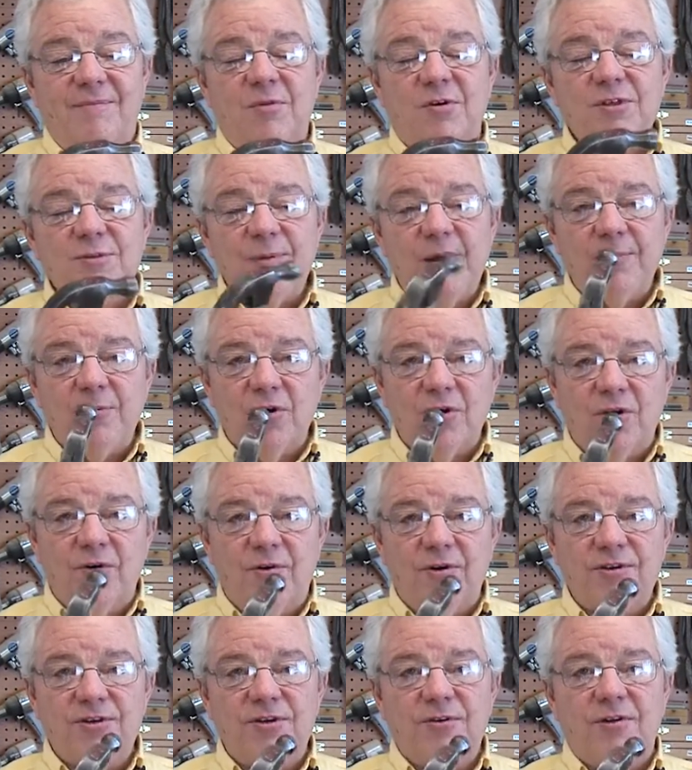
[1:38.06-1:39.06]
most people are
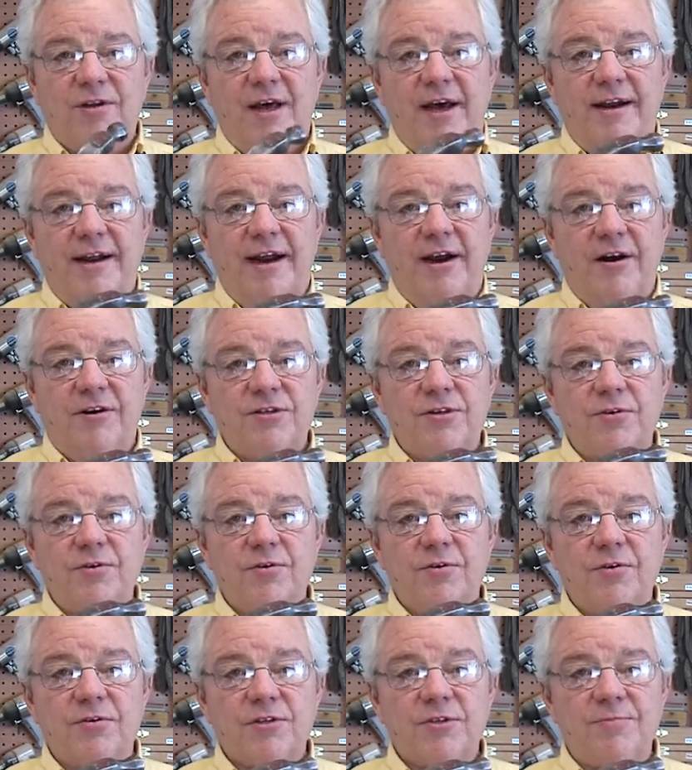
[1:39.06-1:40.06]
going to a lot of air
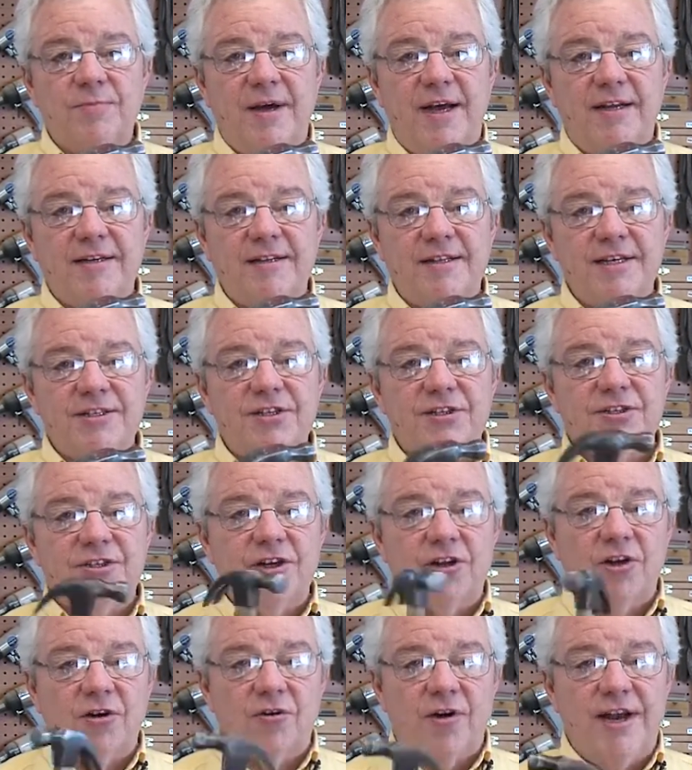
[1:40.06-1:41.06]
tools, but this is
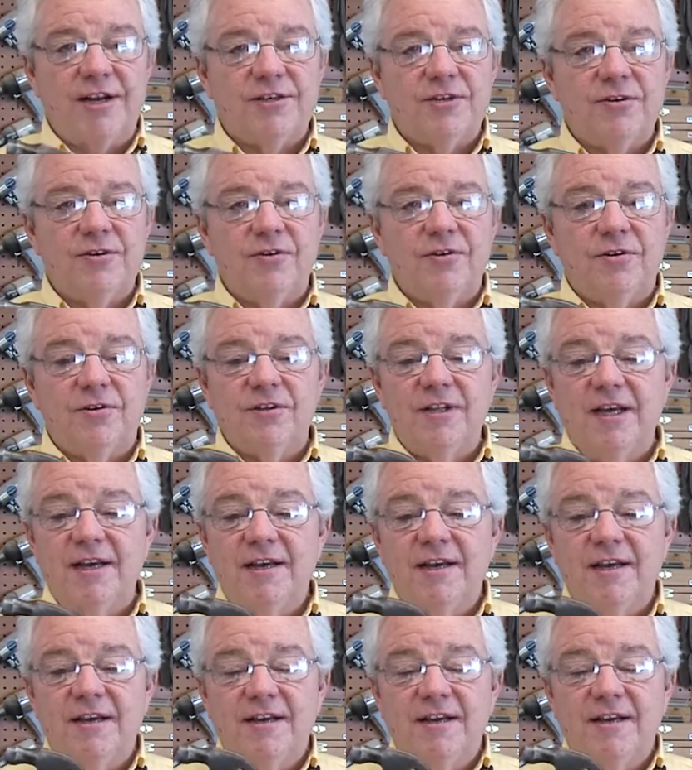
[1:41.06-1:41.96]
still a great tool.